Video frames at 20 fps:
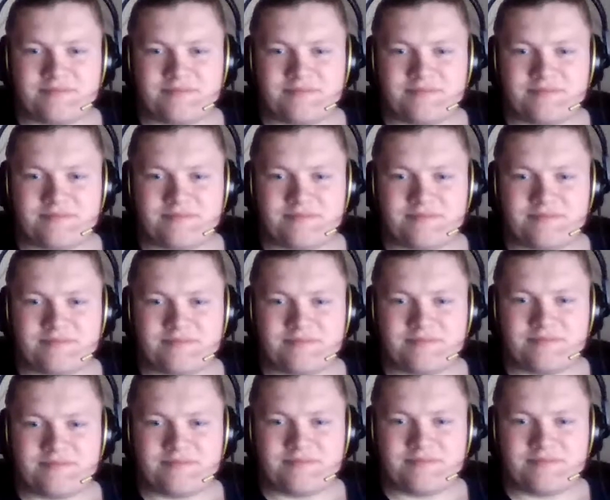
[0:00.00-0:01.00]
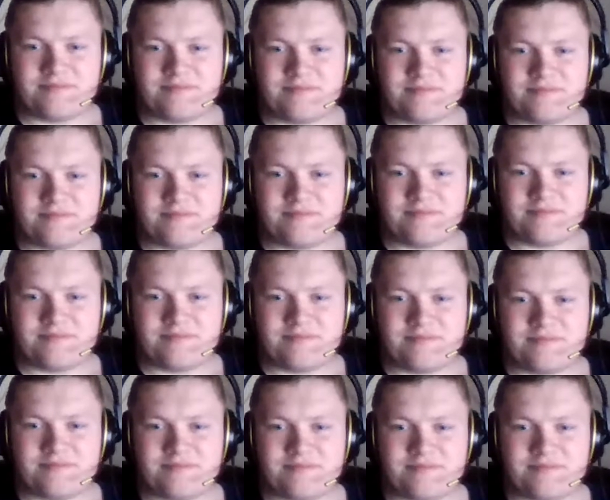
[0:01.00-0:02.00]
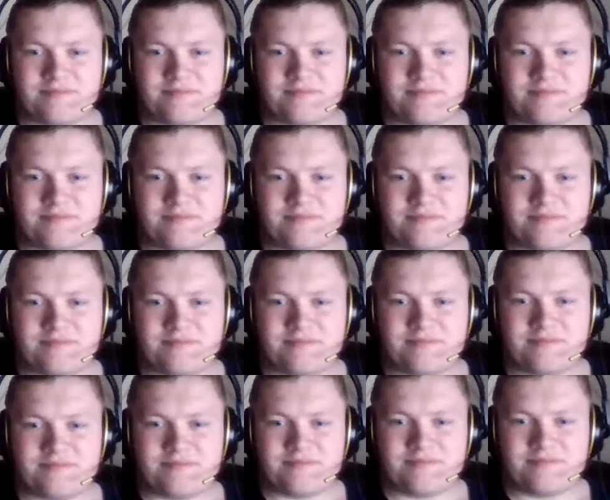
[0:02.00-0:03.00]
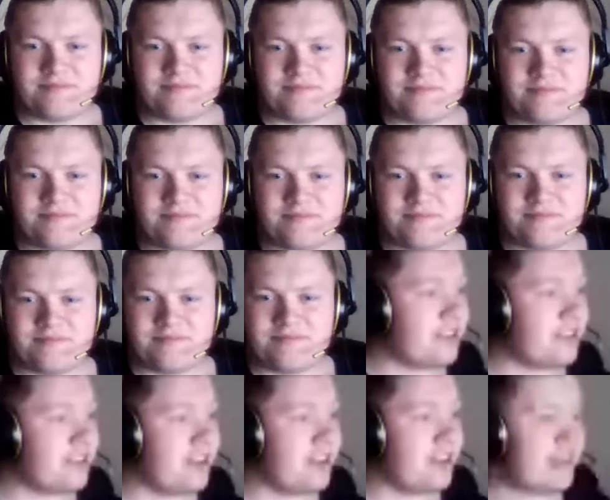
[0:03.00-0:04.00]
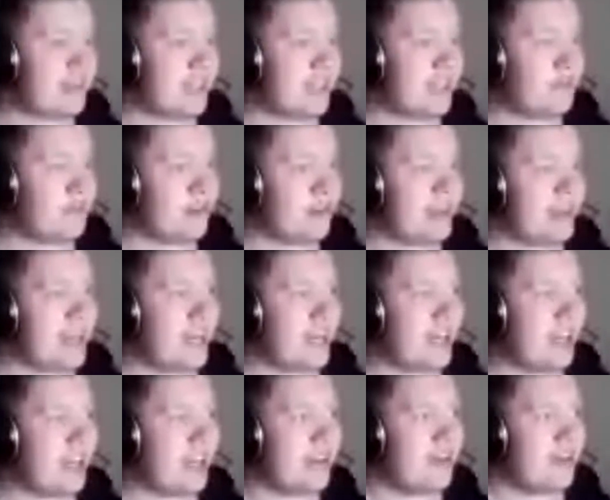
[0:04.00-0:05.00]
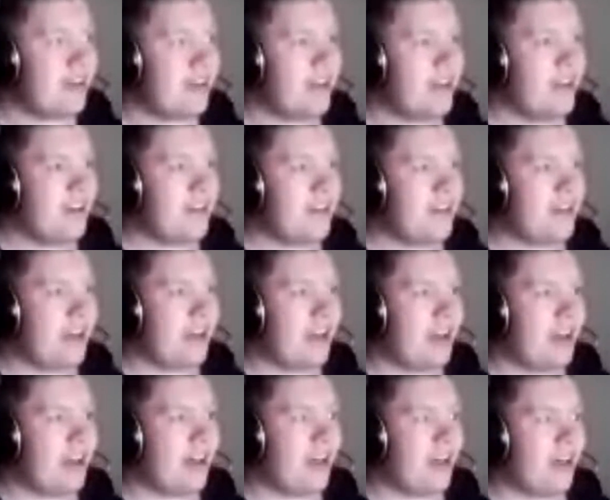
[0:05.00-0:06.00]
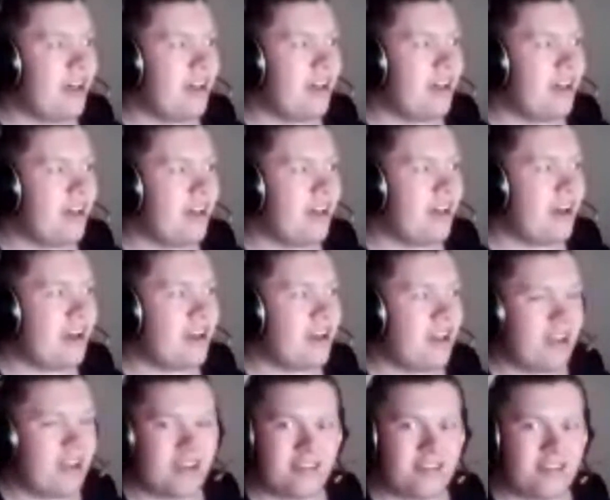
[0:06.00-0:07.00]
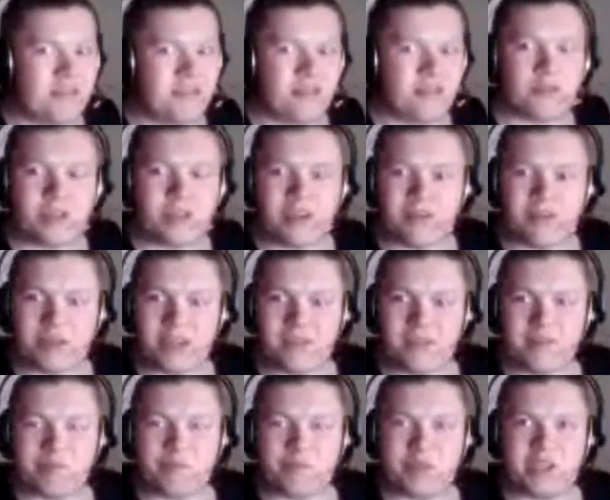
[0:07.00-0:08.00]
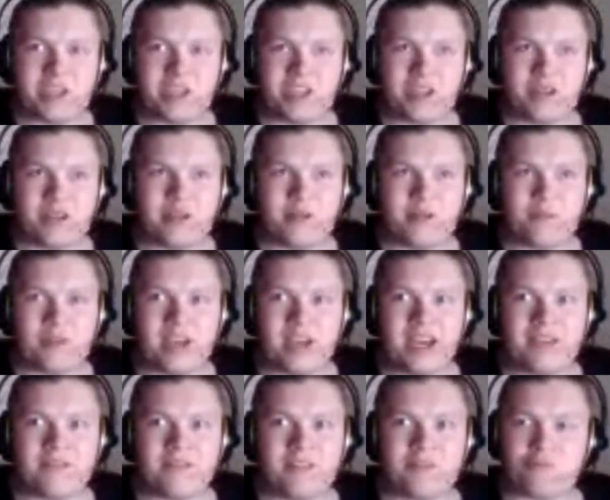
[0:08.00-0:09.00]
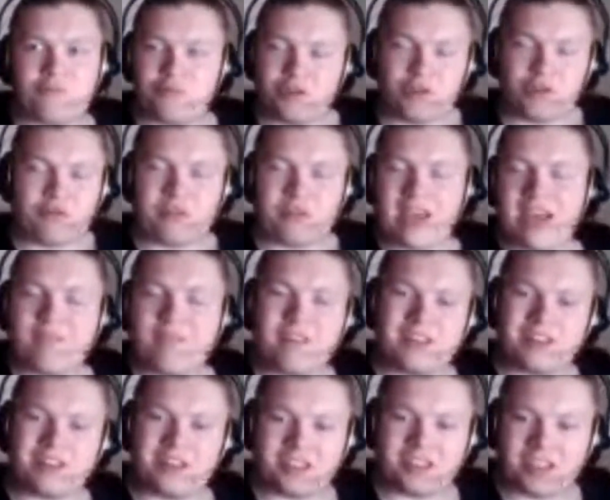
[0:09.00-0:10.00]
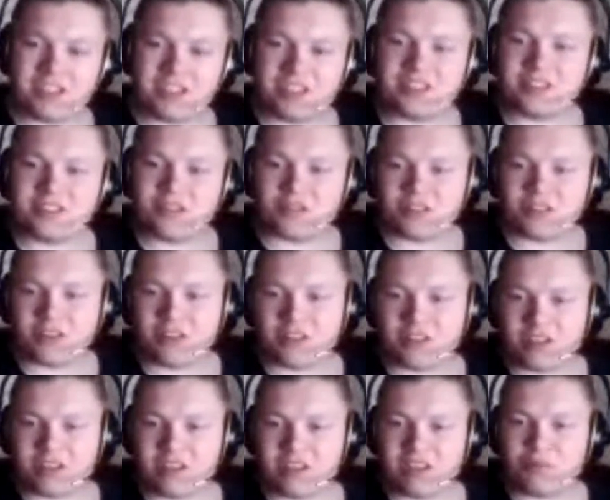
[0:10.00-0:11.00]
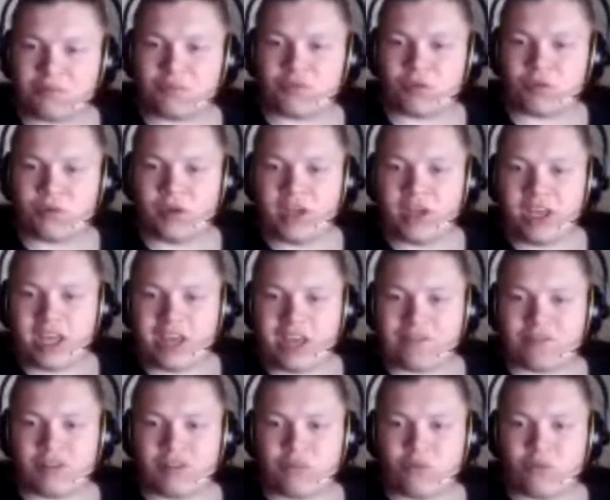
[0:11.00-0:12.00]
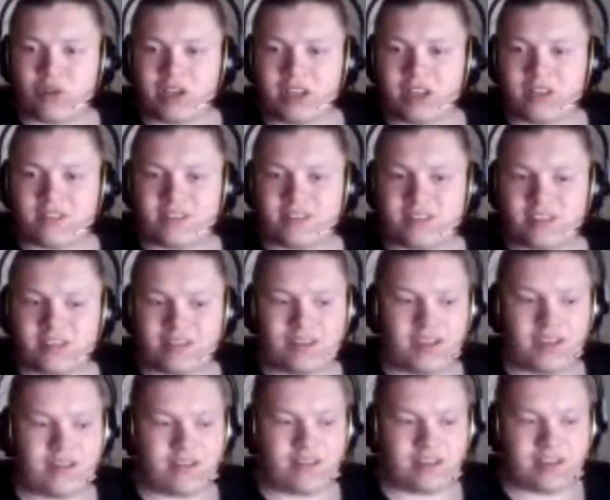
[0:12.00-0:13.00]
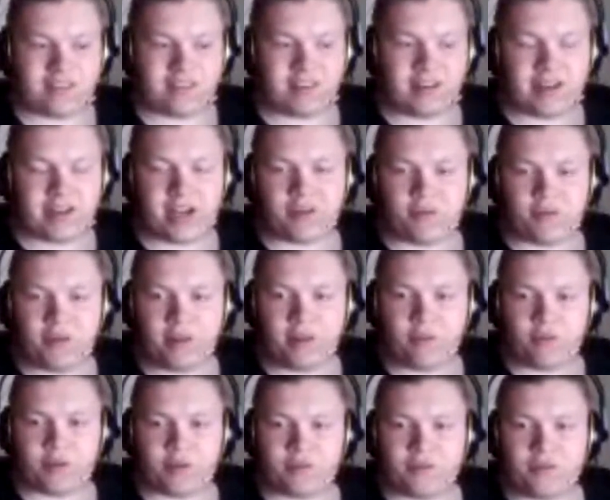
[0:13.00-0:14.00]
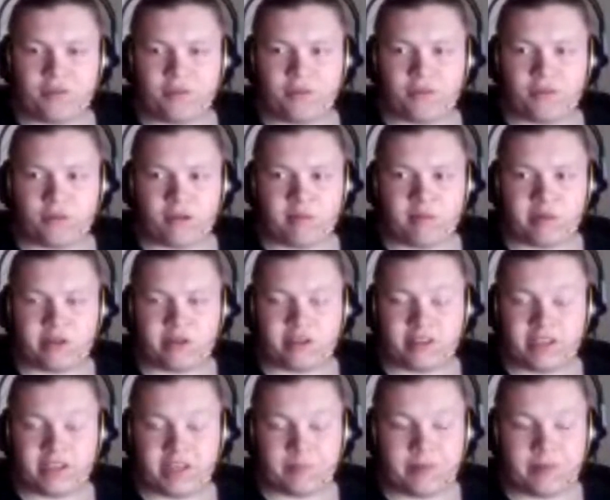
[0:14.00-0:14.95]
yeah, designers. I think, yeah, on that topic, I think designers are one of the things that we are lacking. I don't think we don't have any designers on the team. So if someone is a designer, I really want to come on the team